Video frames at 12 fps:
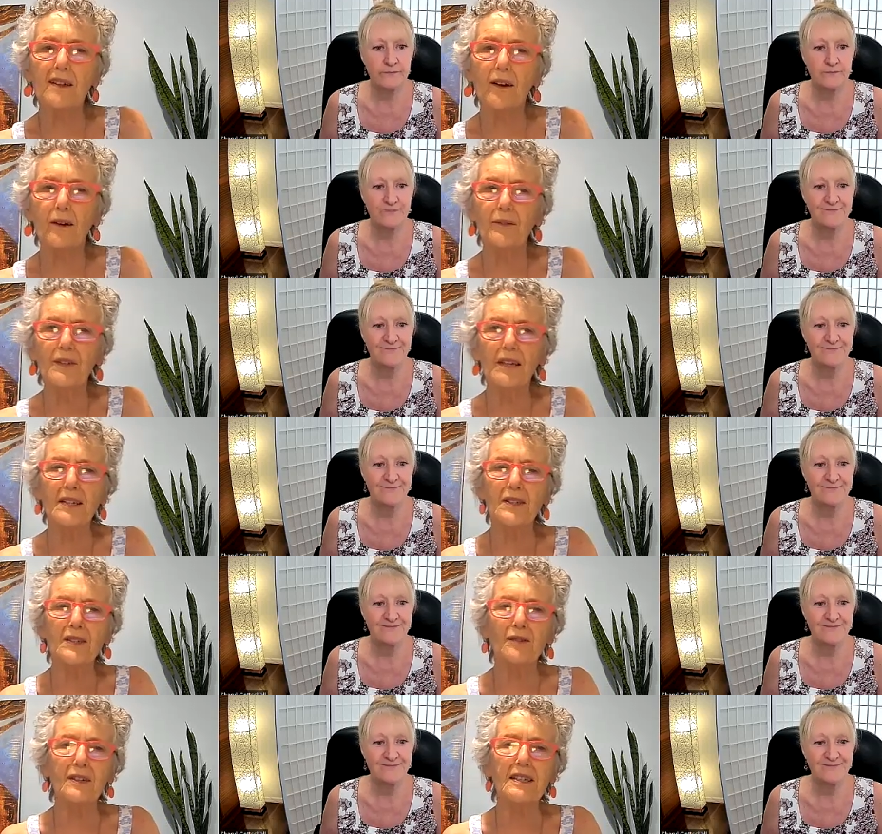Speaker 1: a
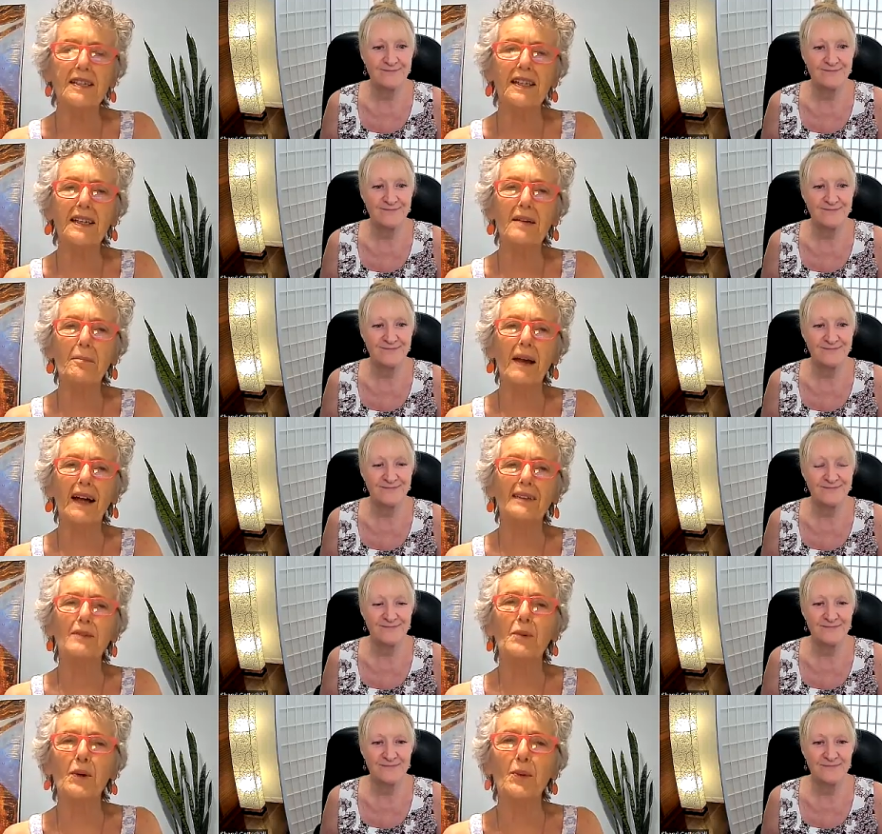conversation recently about
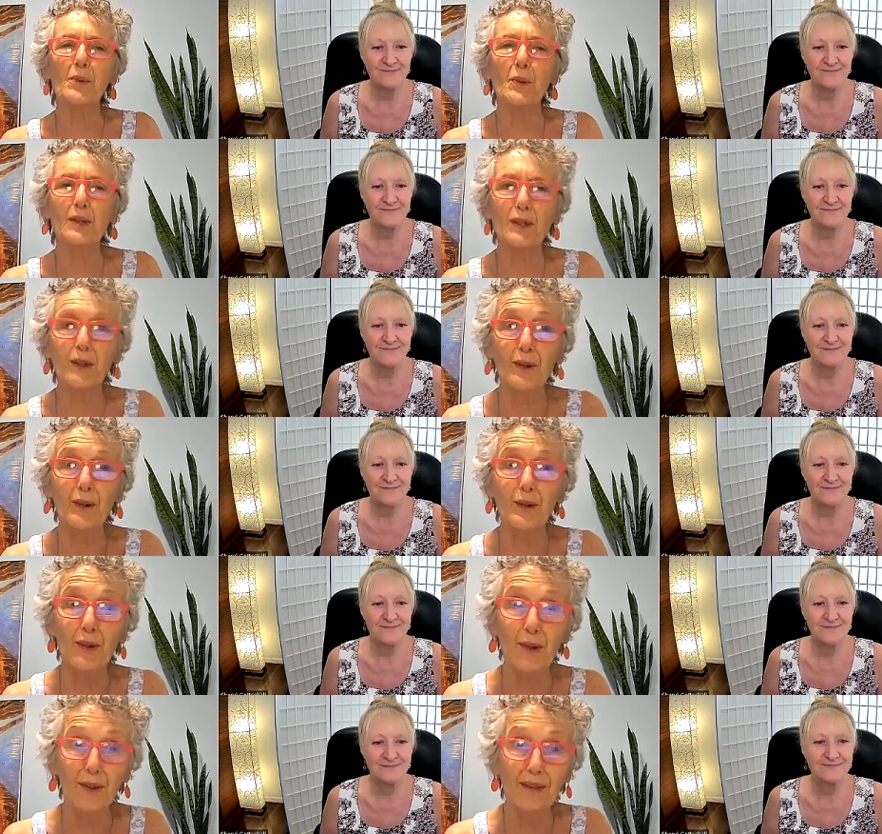in World War
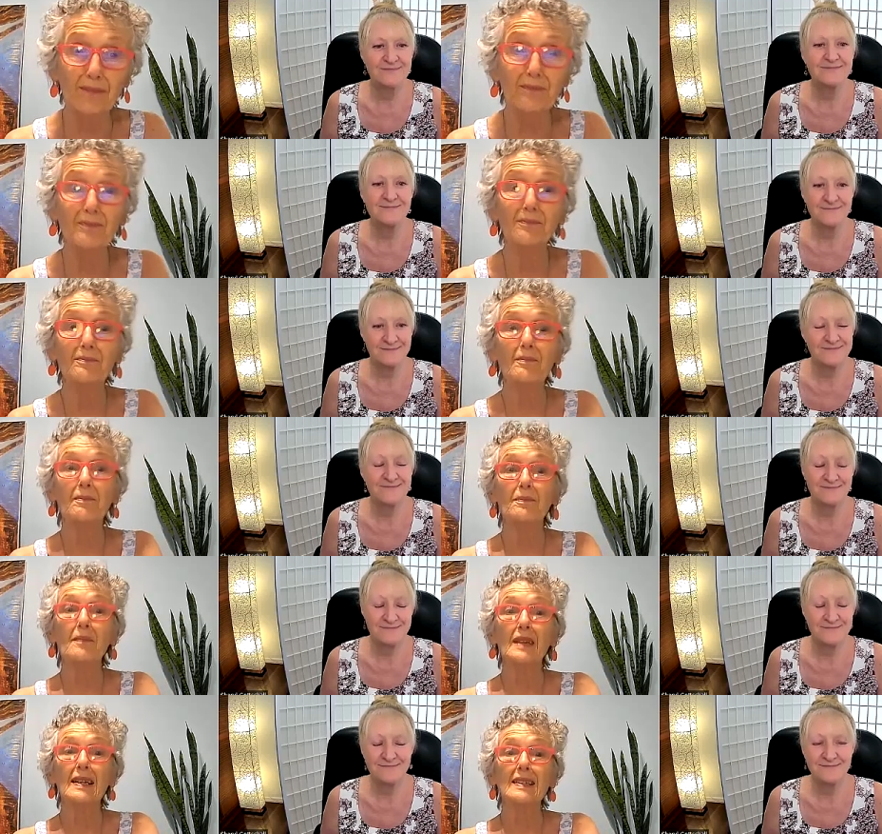Two,
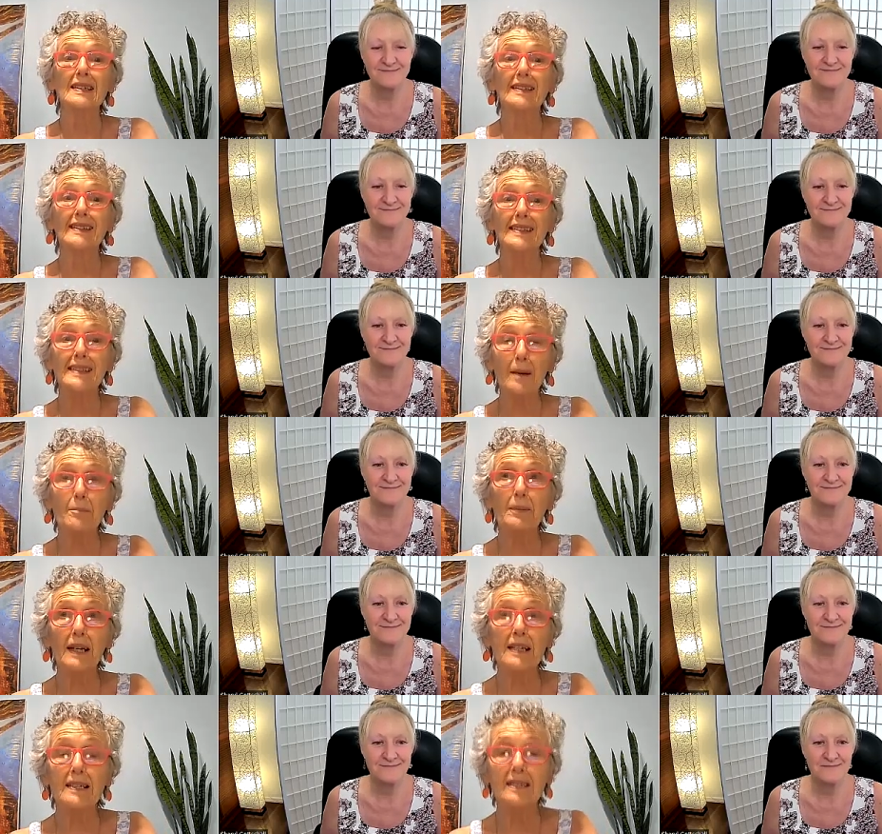some
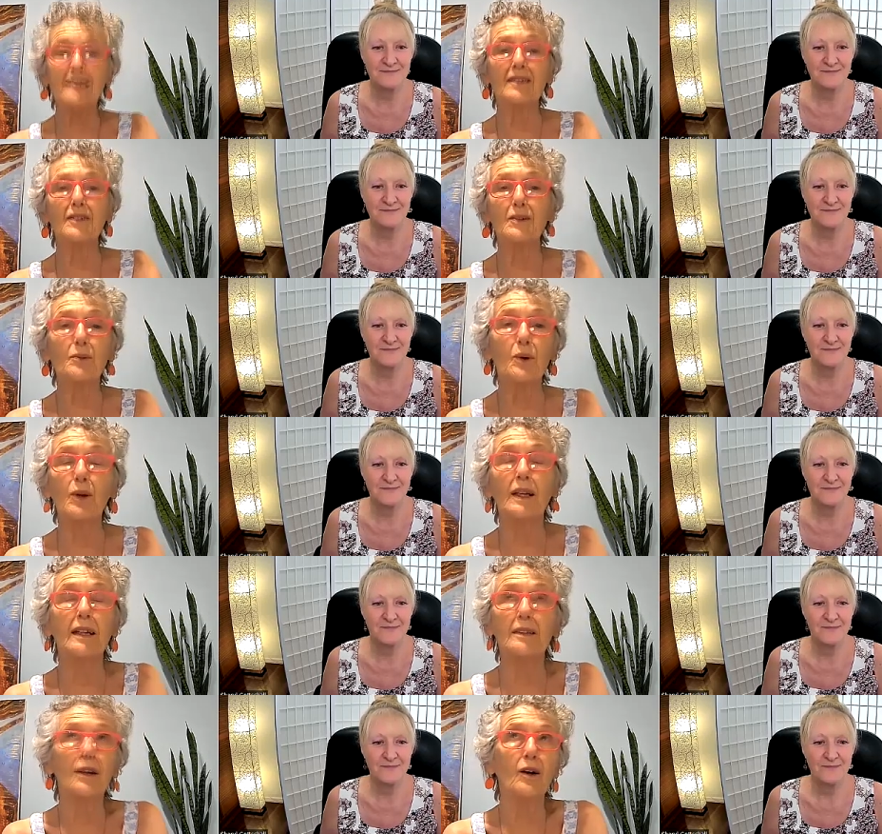places in the world
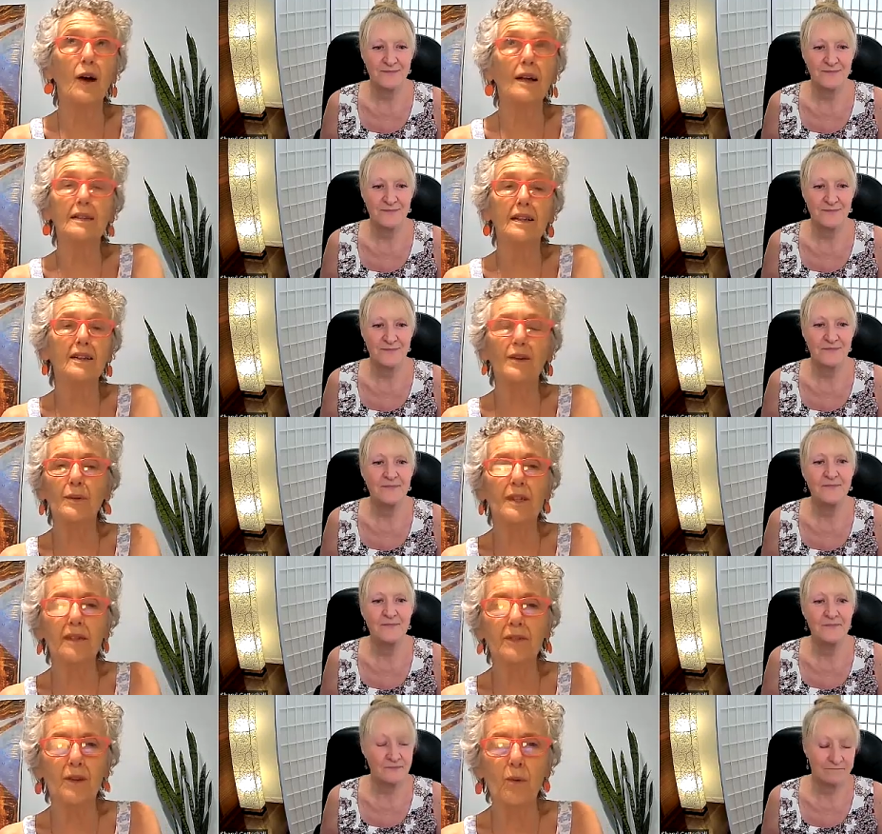had no idea there was
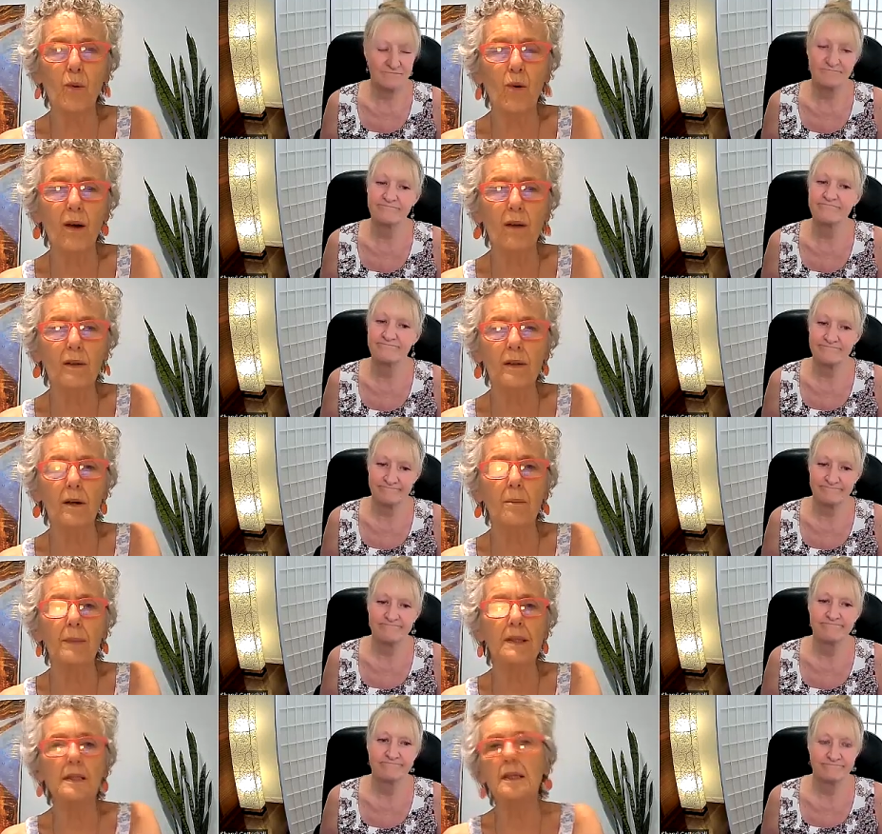even a war going
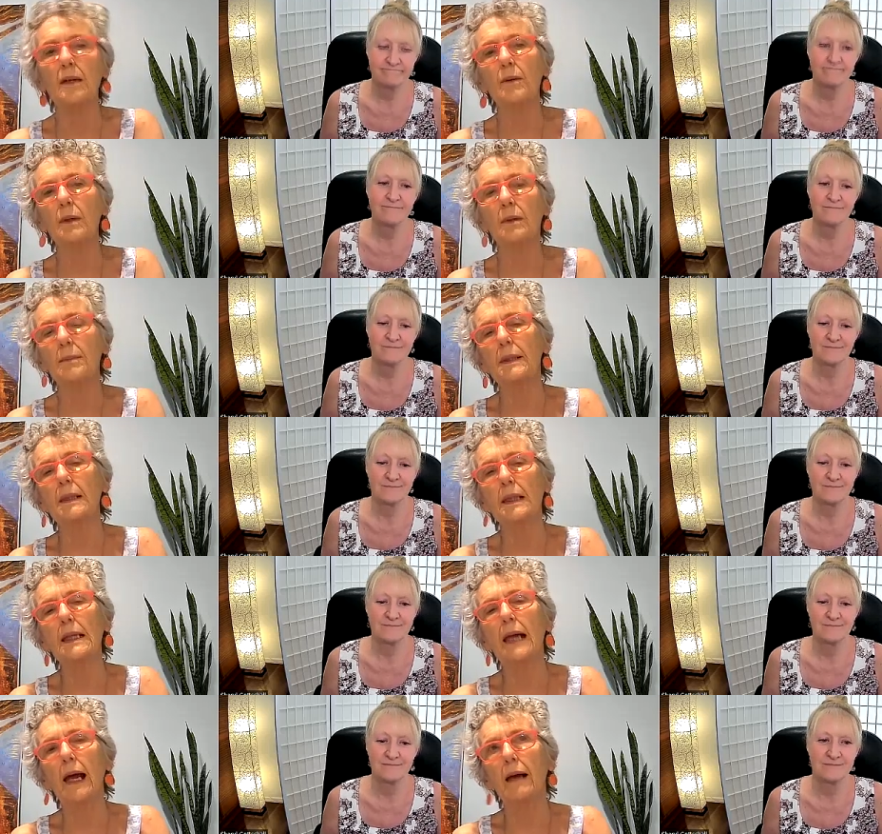on because they were
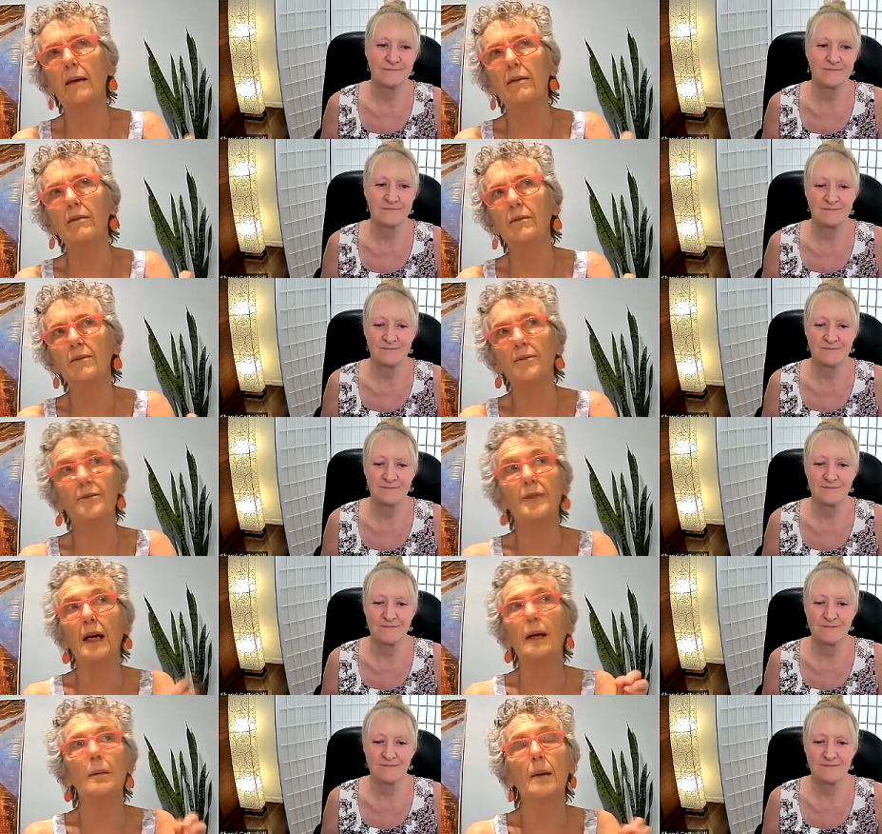completely
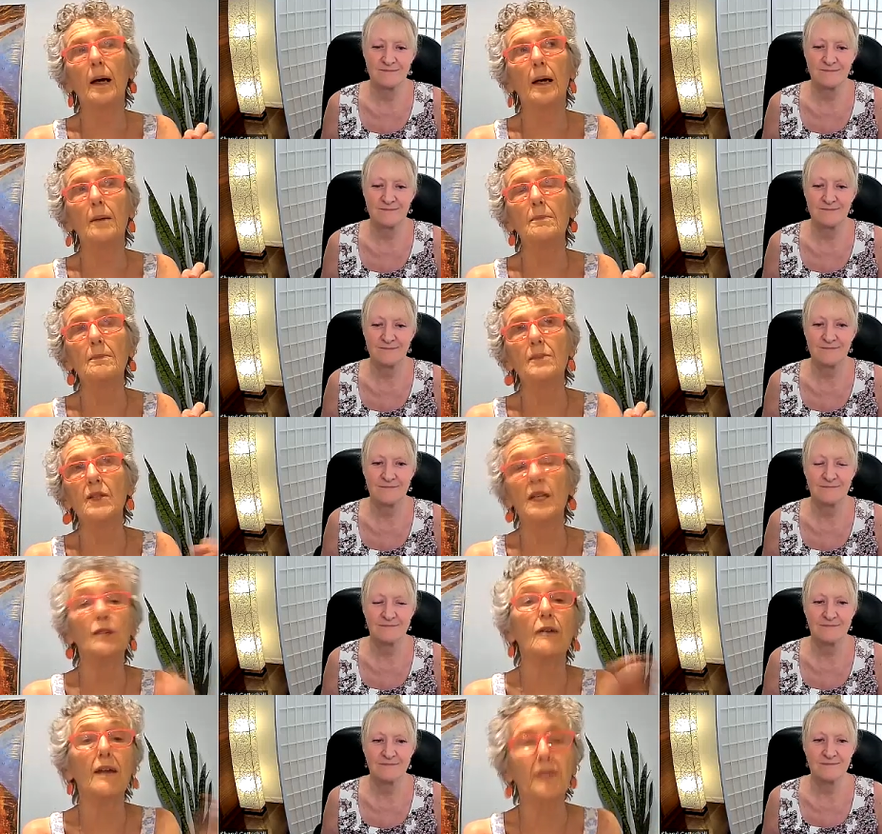Uh, um,
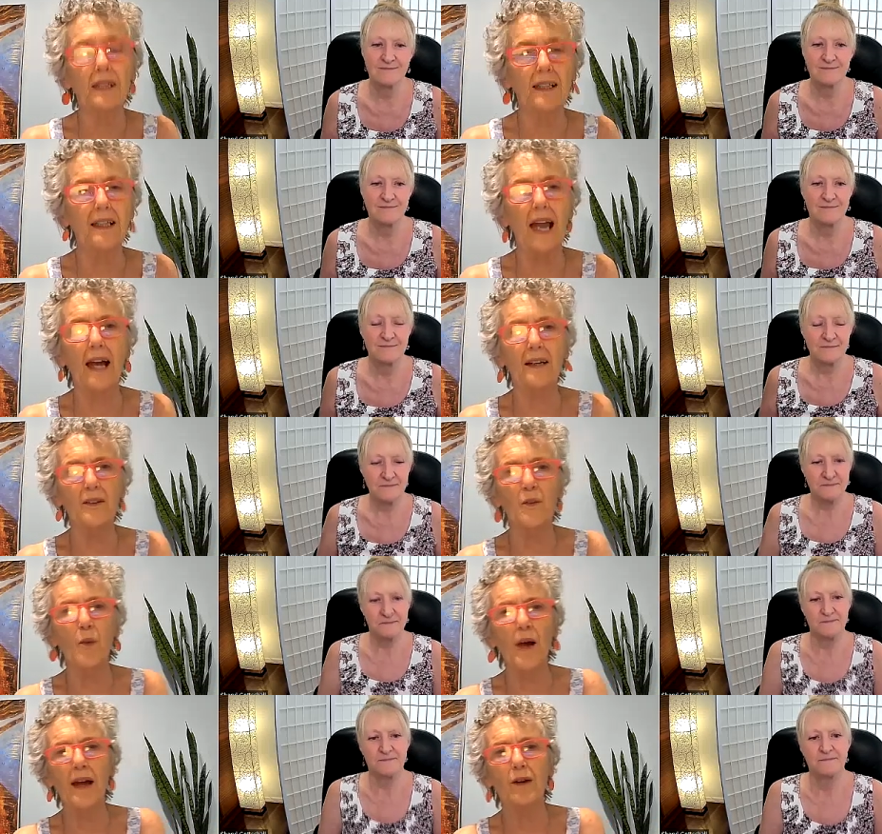geographically out of the
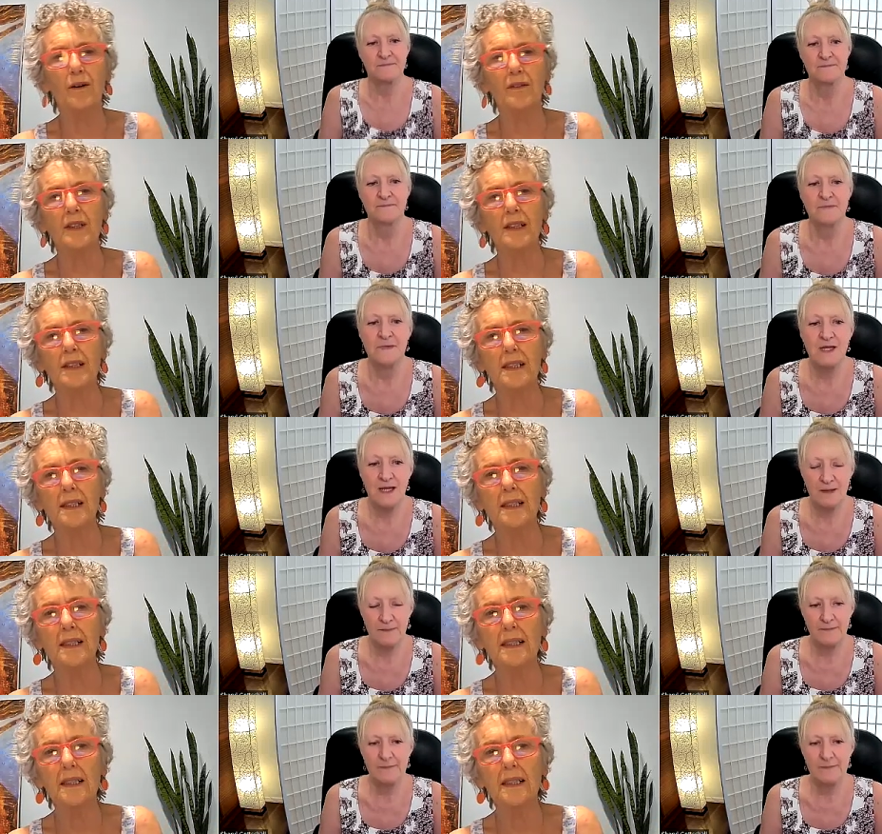way of it, yeah.